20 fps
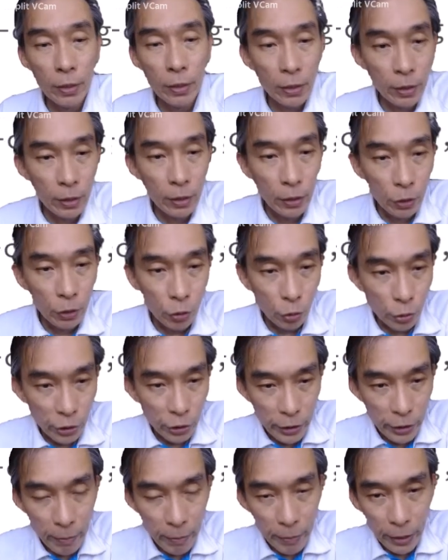So
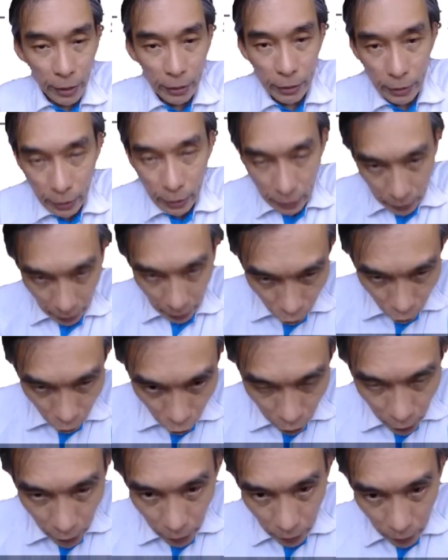CMS is
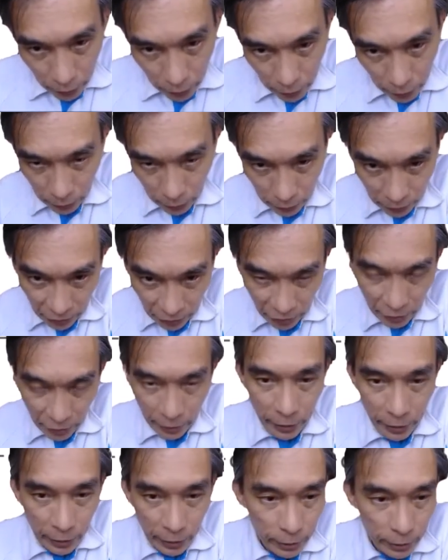actually a generic
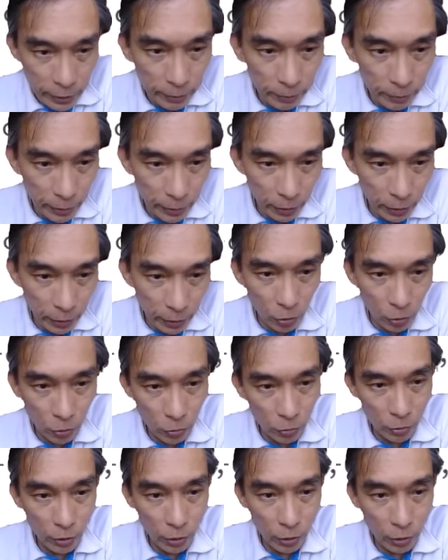term called
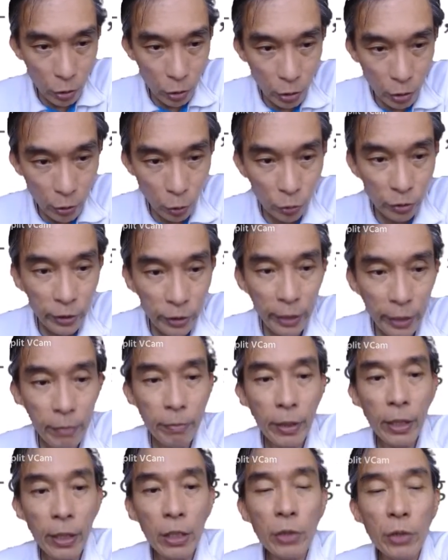content
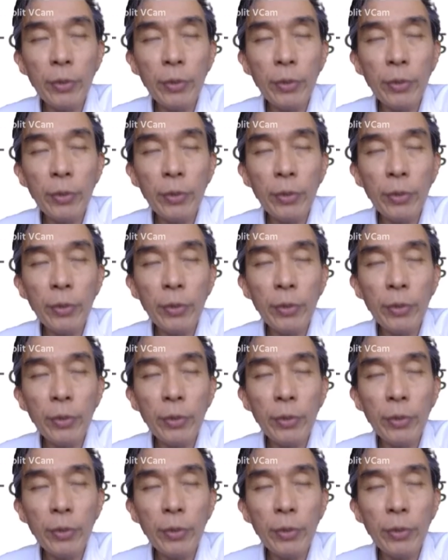management